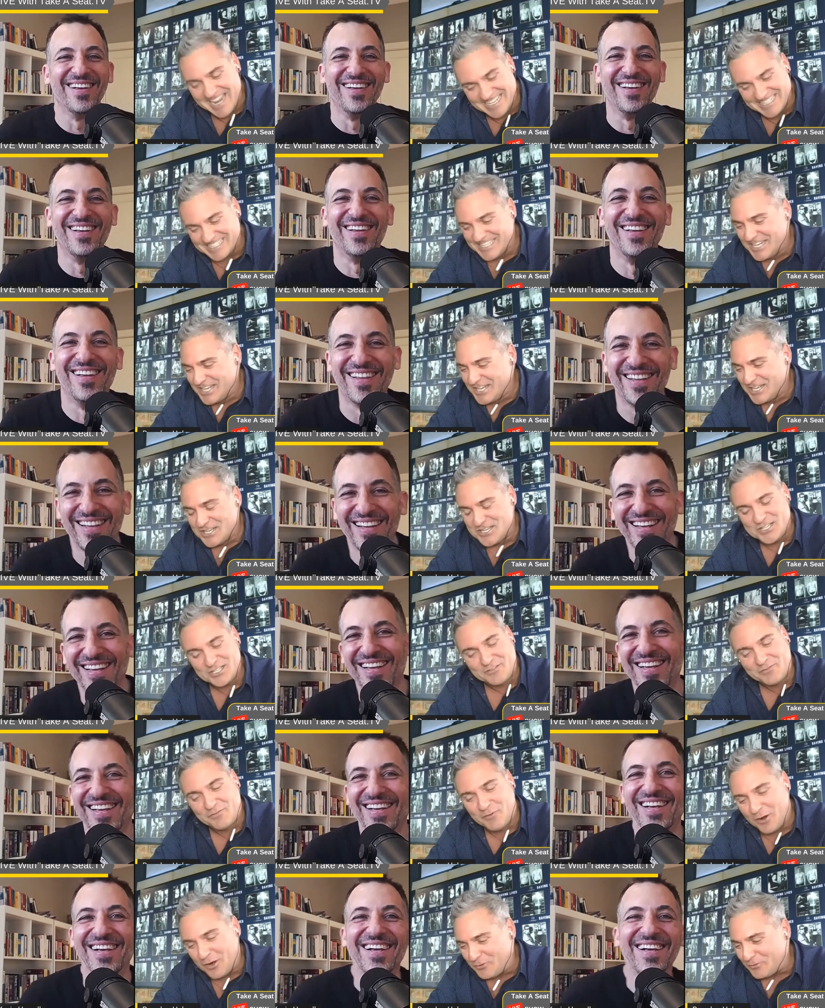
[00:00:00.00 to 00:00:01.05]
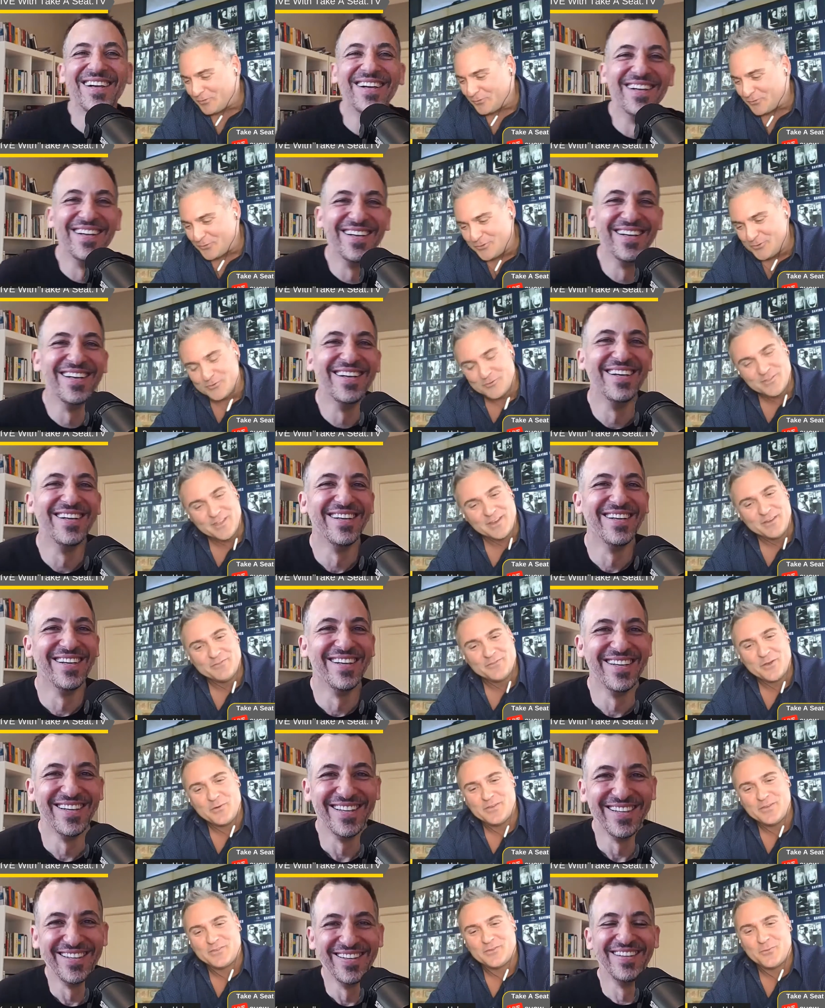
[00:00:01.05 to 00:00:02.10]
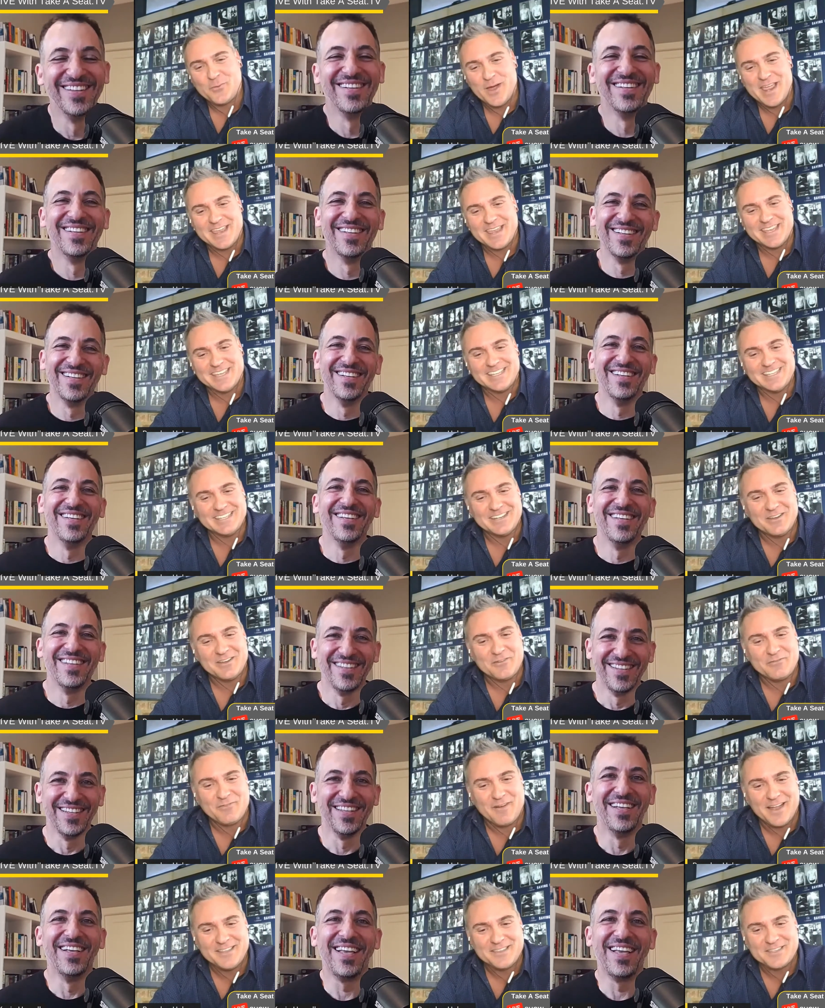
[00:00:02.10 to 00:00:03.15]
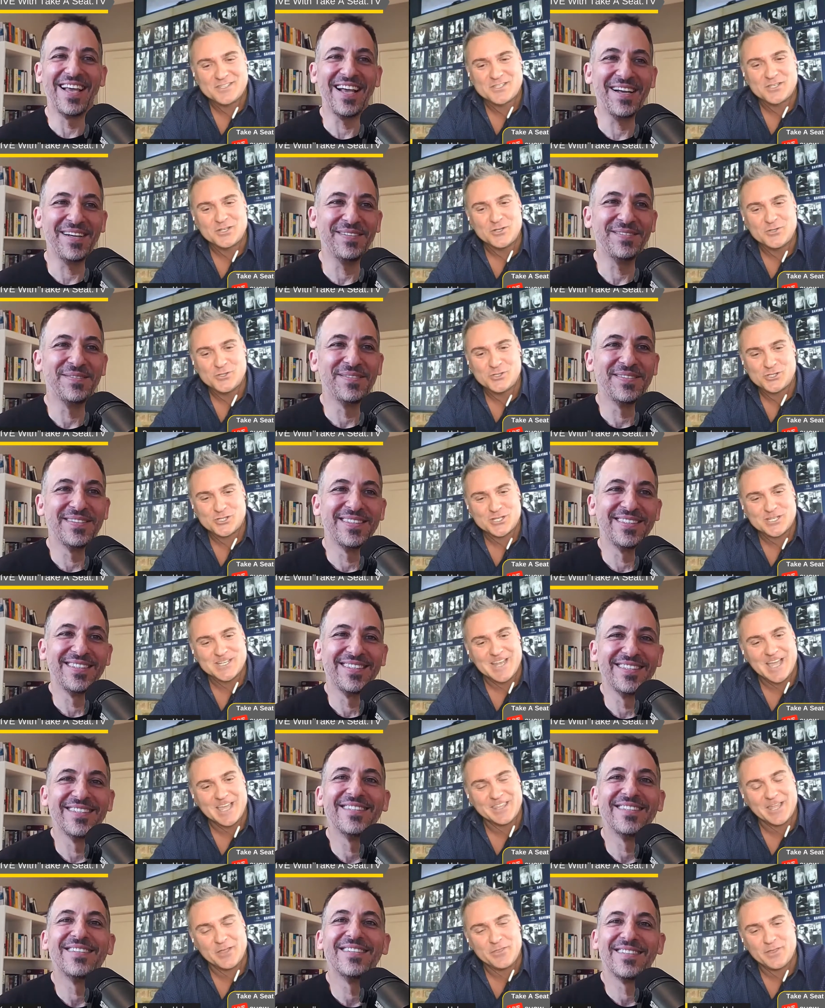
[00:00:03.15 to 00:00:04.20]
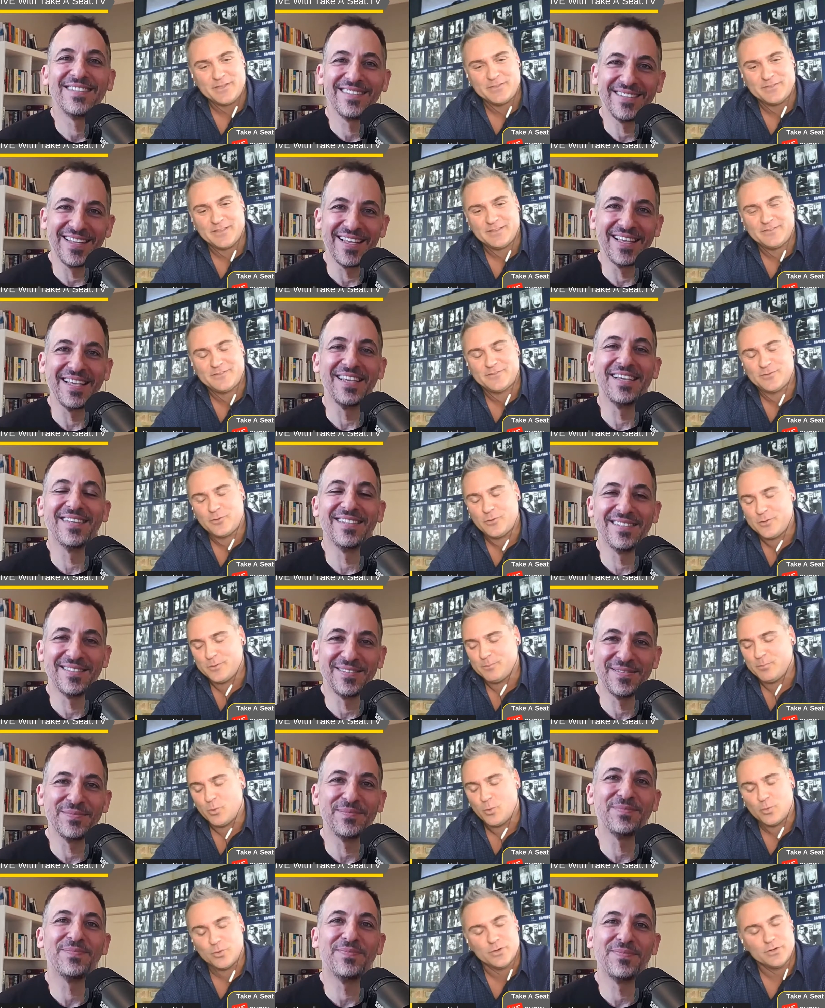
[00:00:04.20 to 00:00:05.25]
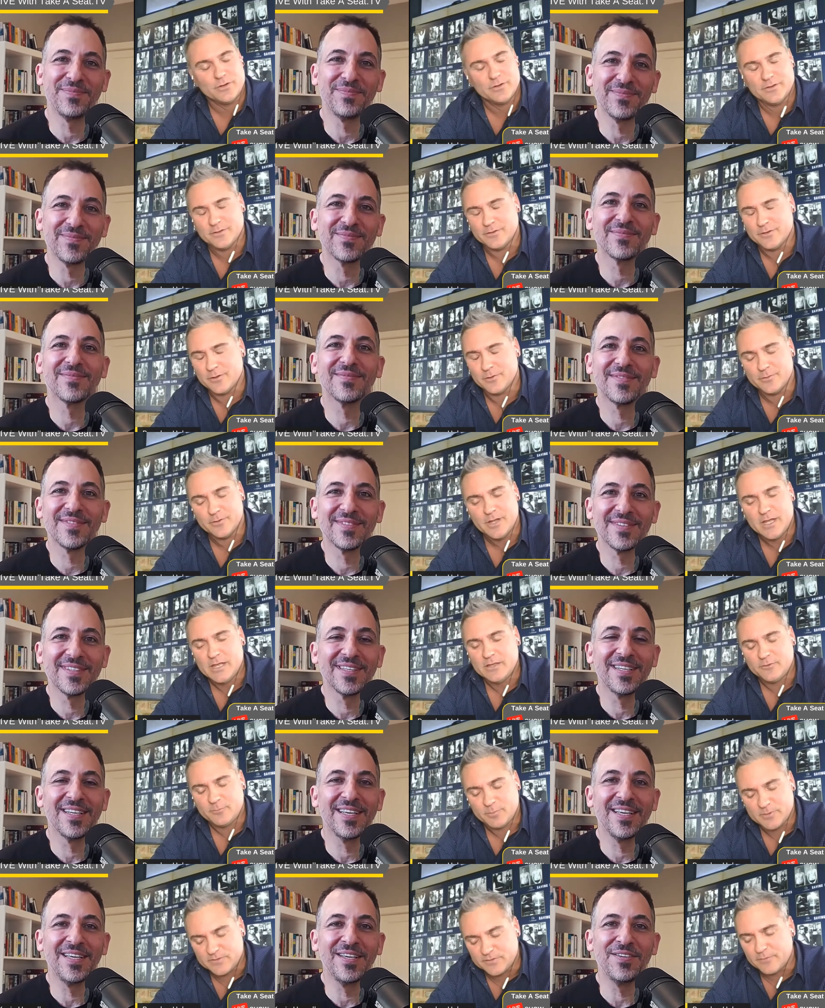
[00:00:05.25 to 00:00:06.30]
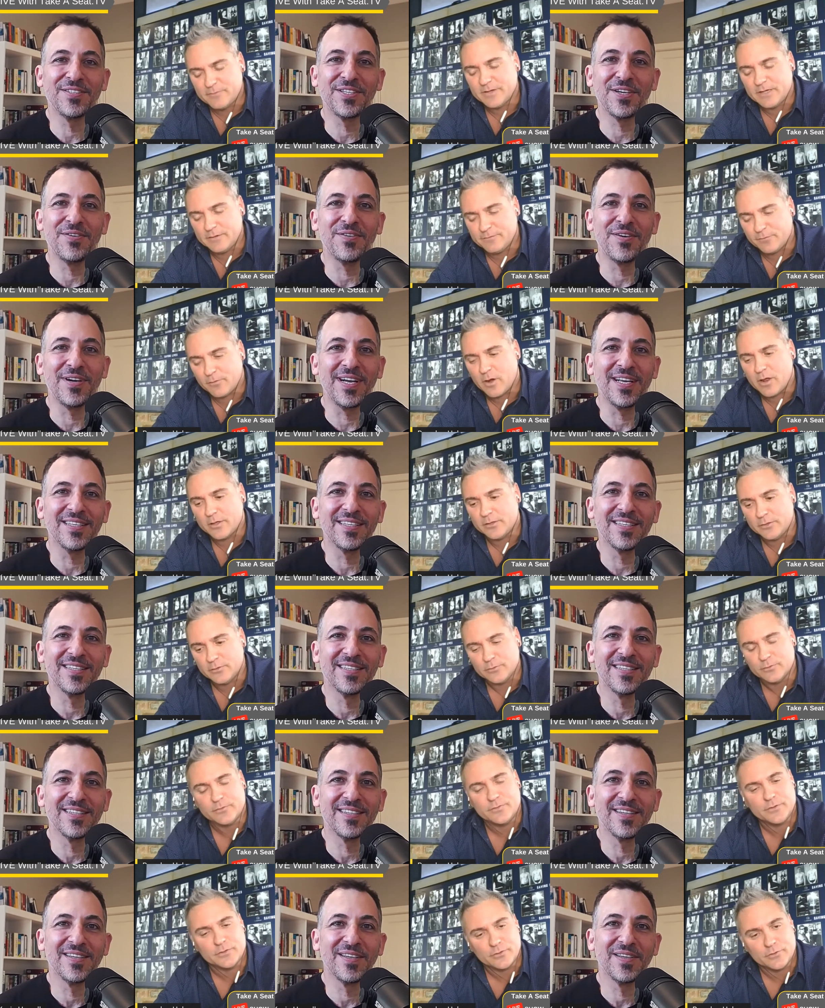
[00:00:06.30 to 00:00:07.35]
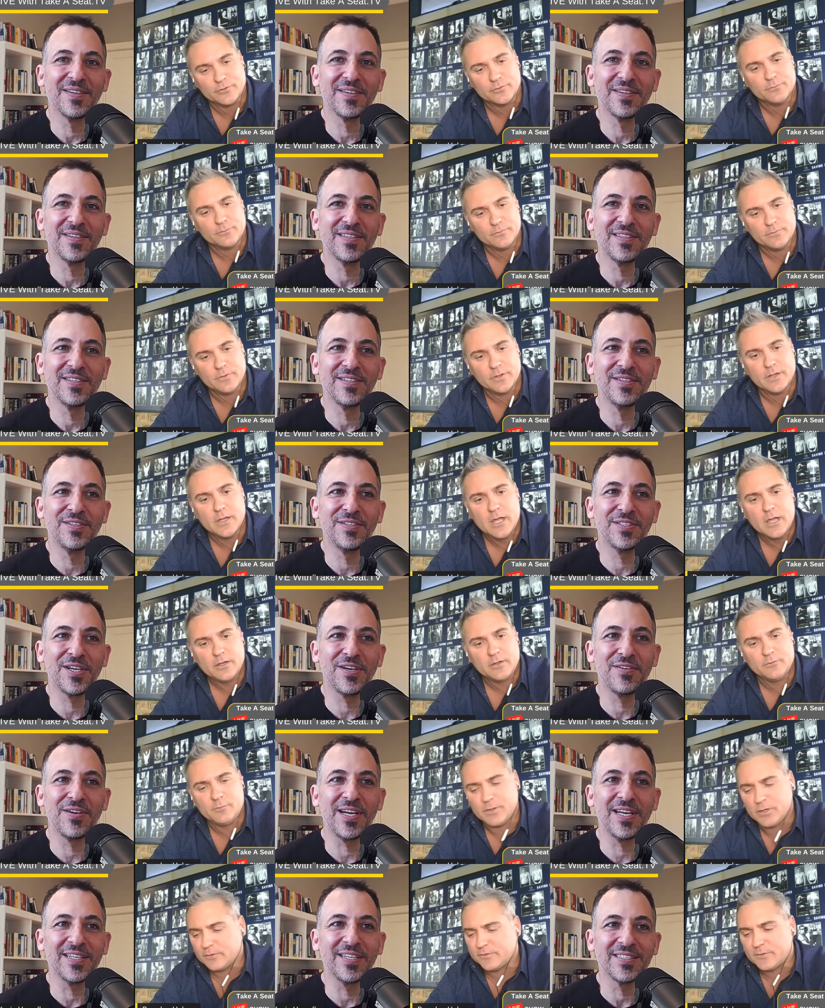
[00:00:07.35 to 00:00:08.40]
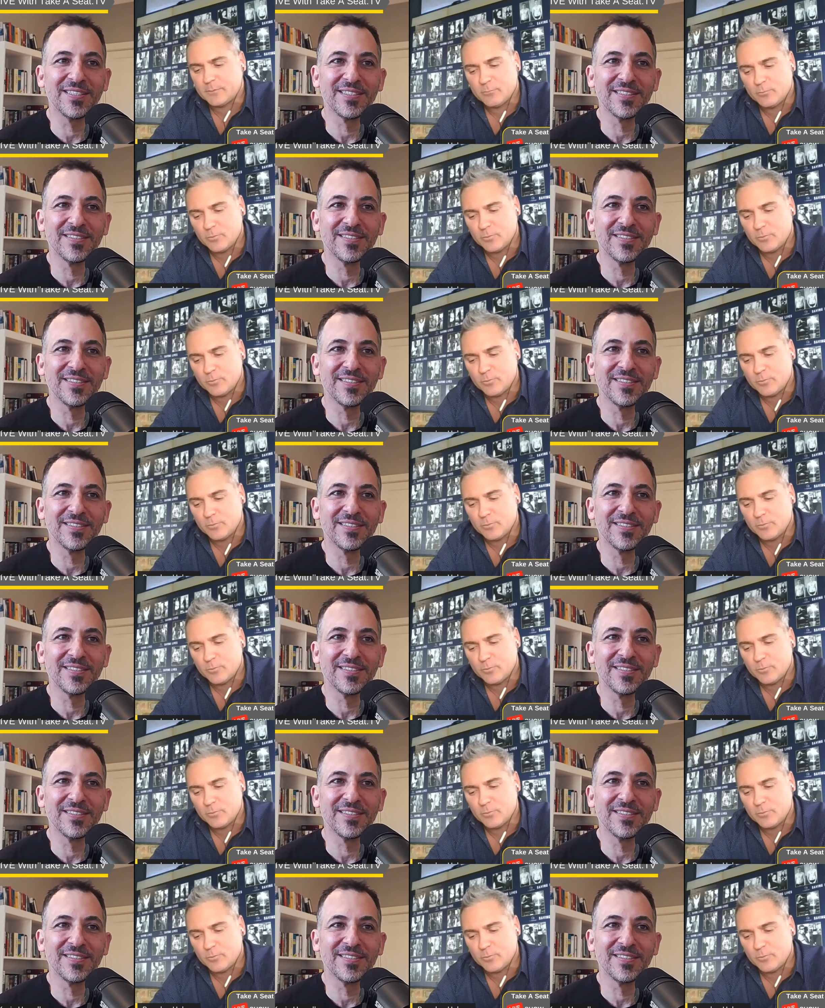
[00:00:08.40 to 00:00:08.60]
Speaker 1: yeah, just follow through. There, there is a way. You know, find yeah. a solution. I, I, think that's so important. You know, specifically so right. for our you know, because we got